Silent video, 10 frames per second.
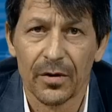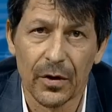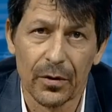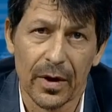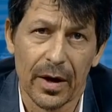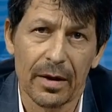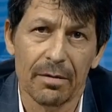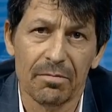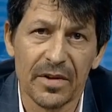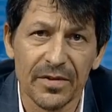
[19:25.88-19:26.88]
So
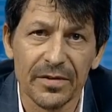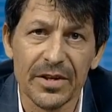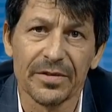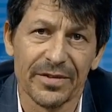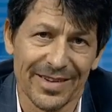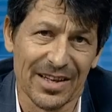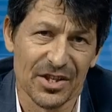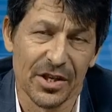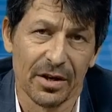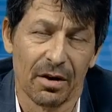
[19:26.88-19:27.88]
this is just
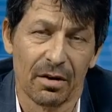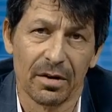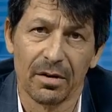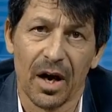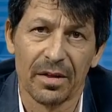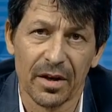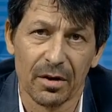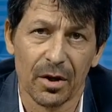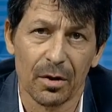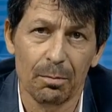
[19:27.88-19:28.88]
touching on, I
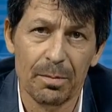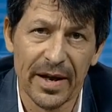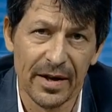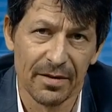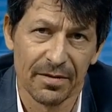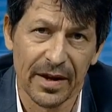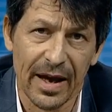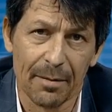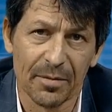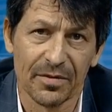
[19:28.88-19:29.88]
think, many of the
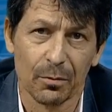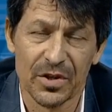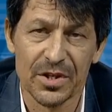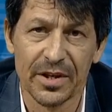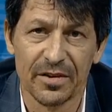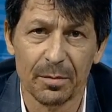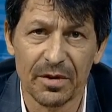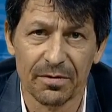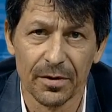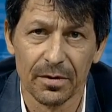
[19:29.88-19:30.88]
gaps which need to
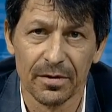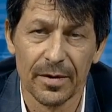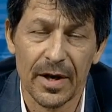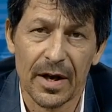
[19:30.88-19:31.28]
be filled.